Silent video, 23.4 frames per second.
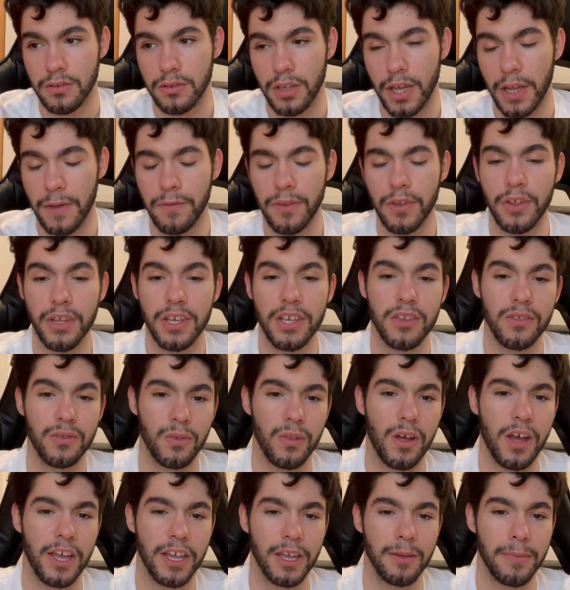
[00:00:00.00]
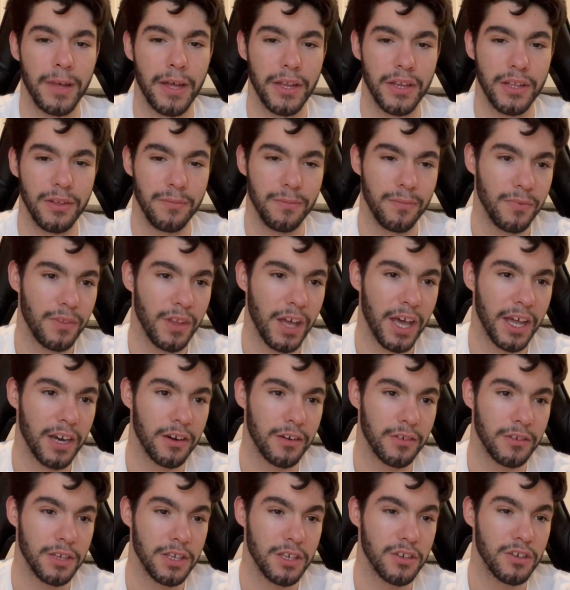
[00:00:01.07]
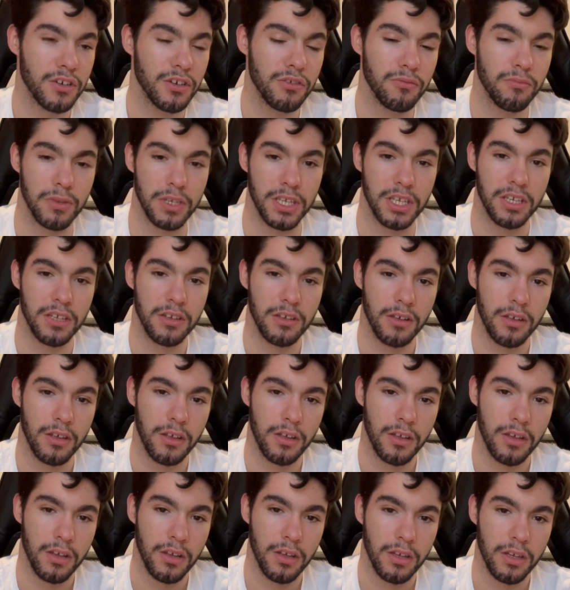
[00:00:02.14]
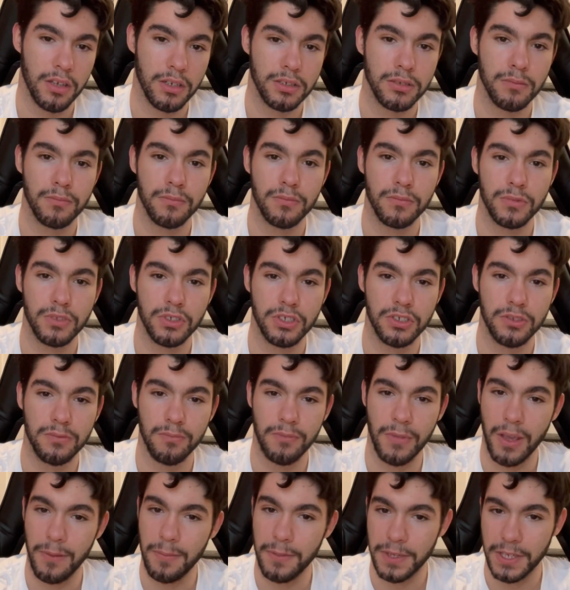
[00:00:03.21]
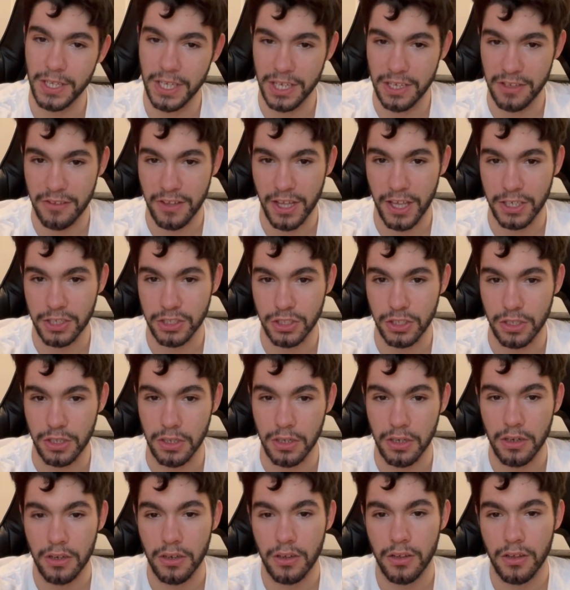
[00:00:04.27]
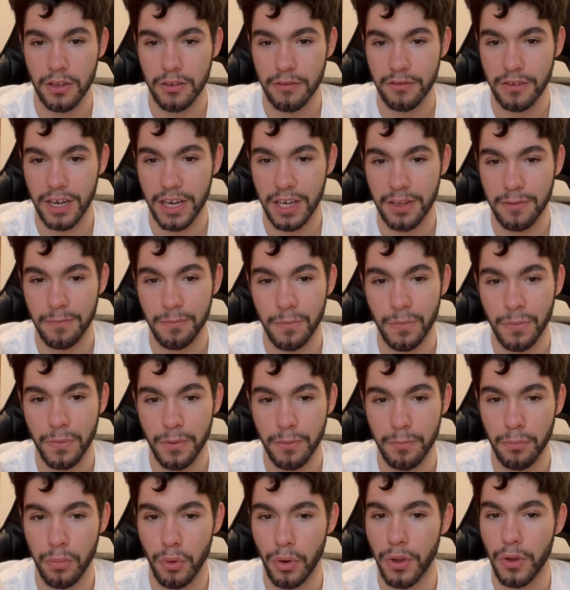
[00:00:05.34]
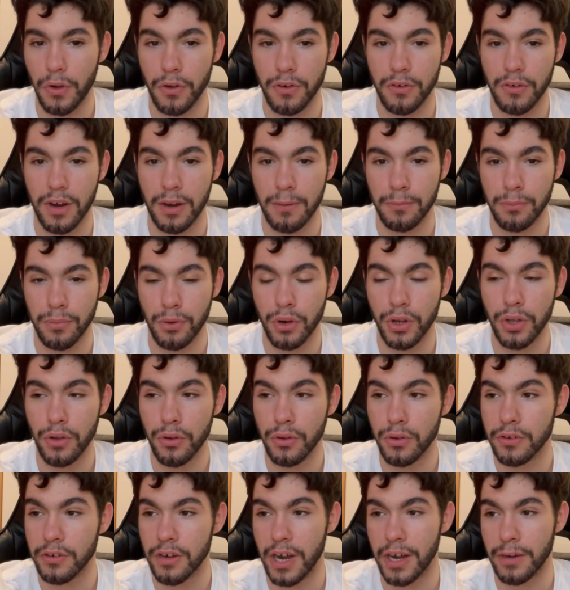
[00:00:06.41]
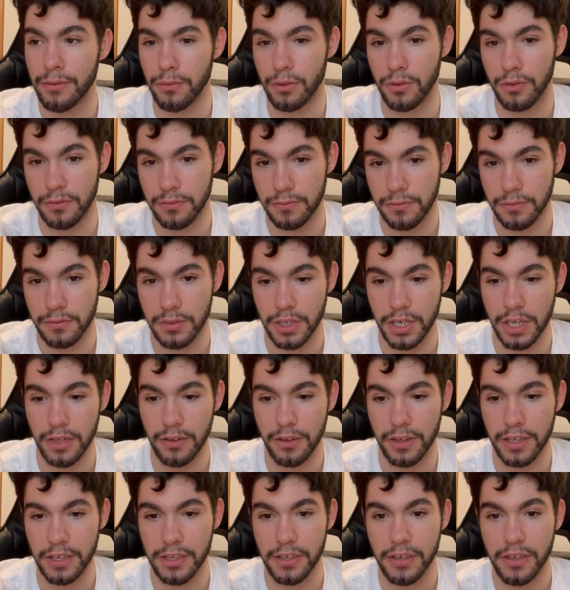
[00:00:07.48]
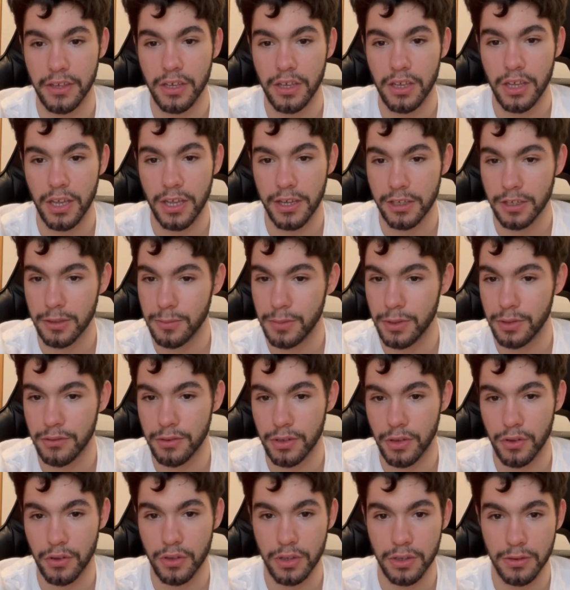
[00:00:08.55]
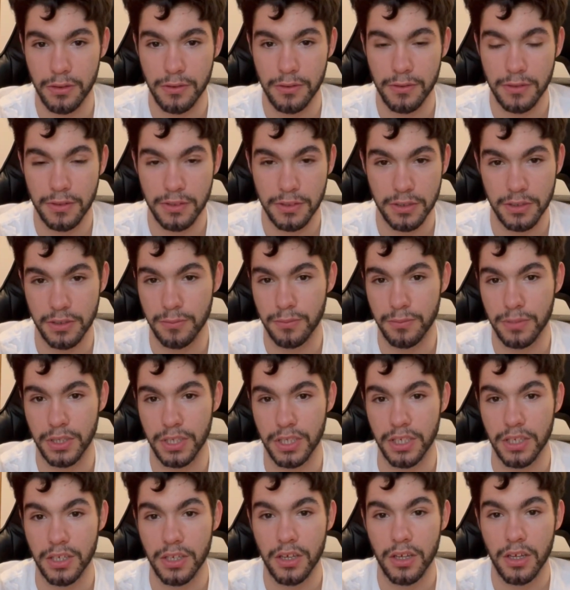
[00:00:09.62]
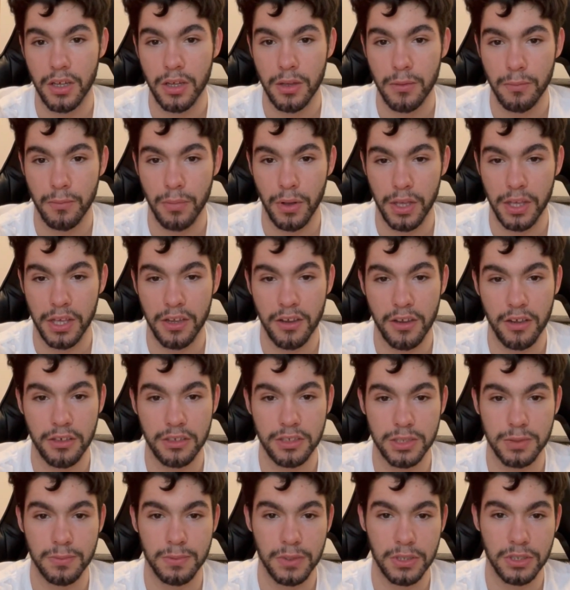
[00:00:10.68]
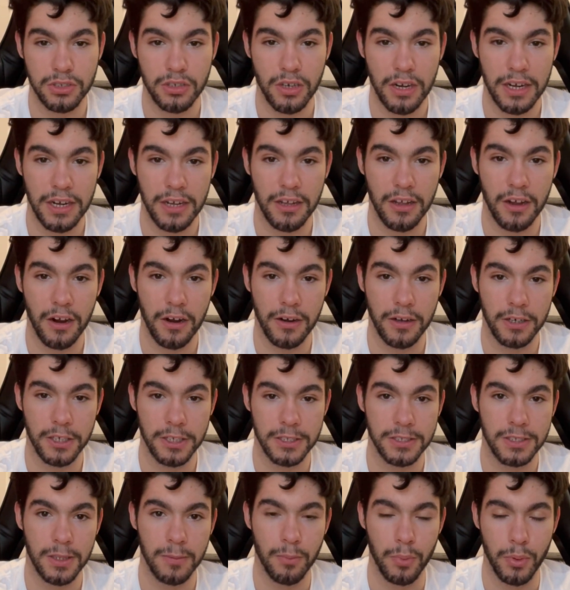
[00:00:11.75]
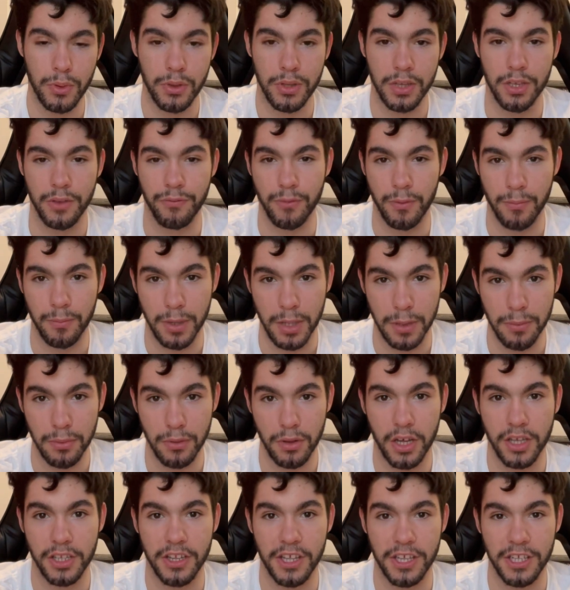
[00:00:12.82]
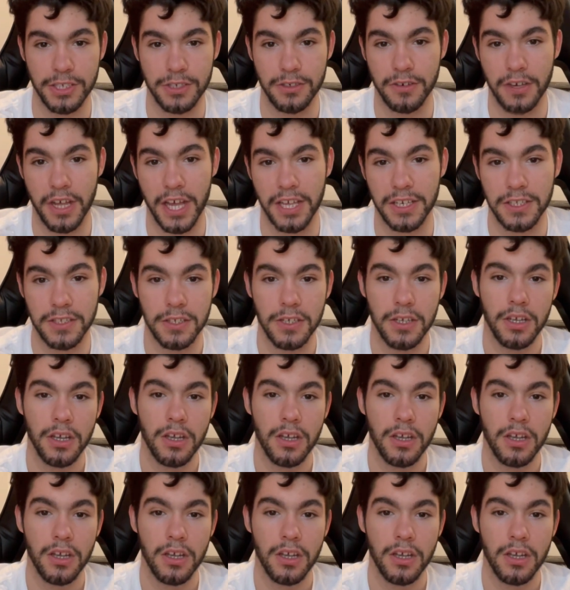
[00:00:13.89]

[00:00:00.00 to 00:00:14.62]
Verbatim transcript: I feel like he's lying about it. I don't know. He could be. Maybe to get attention, right? Boyle, who boyhood cried wolf. You know, like it could be real, could couldn't be, but he could just be trying to garner sympathy from people on the internet.